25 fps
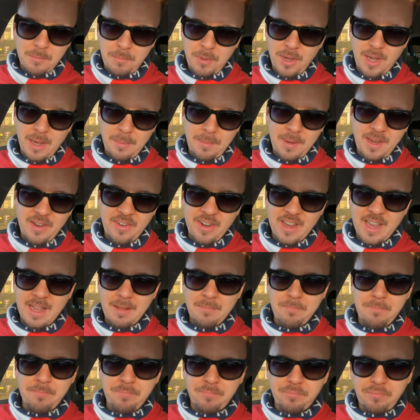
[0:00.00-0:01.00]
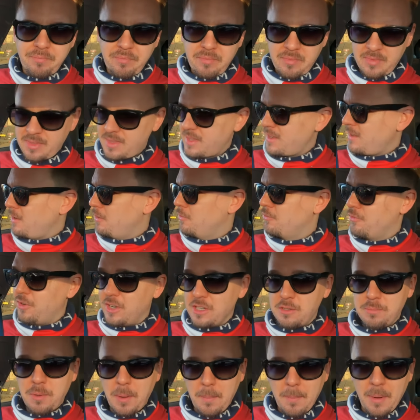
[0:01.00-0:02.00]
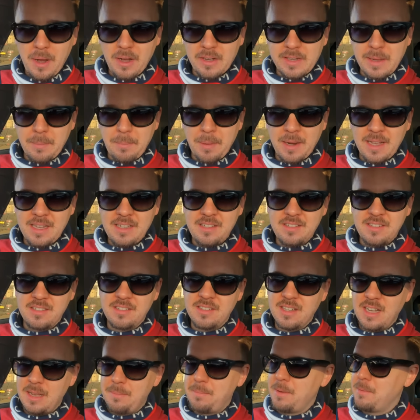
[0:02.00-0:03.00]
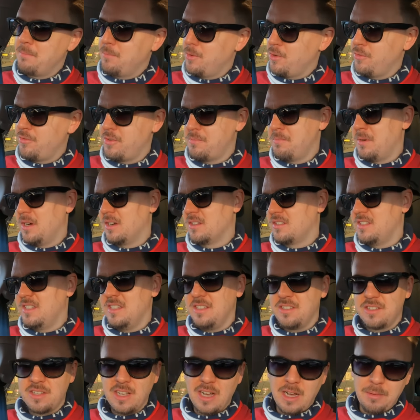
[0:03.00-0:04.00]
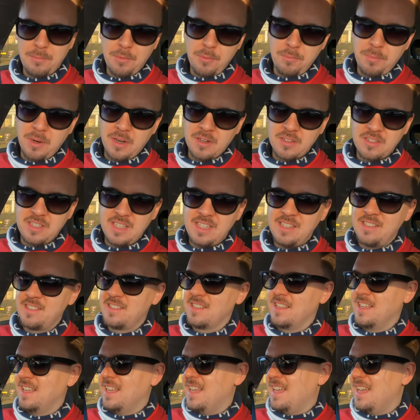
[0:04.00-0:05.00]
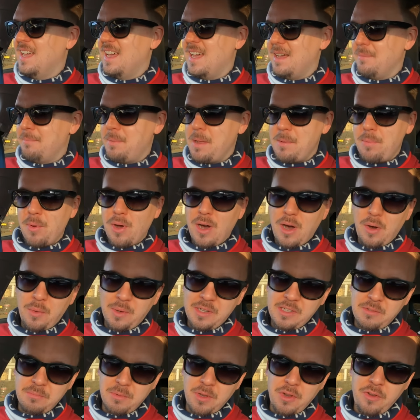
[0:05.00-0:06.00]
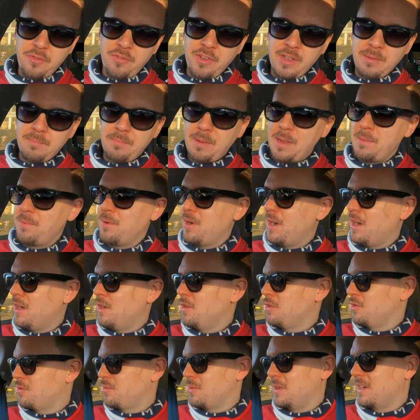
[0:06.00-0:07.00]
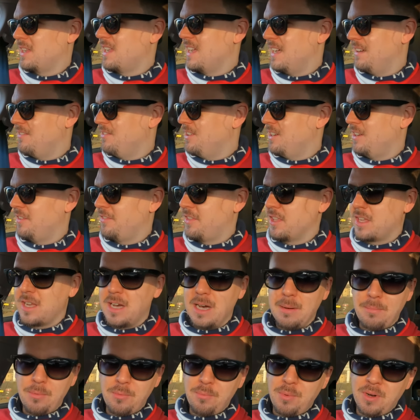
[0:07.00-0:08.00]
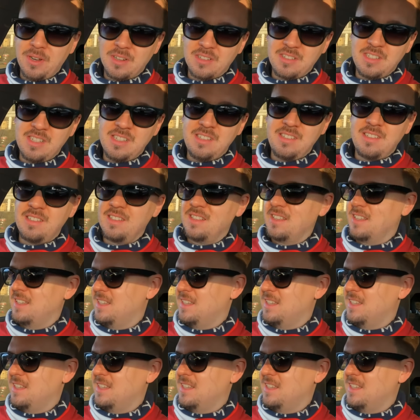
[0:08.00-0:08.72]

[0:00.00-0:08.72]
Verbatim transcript: I'll put it up here again, Facebook Marketplace, type in moving boxes, cardboard boxes. People are always moving, people always want to get rid of the cardboard boxes.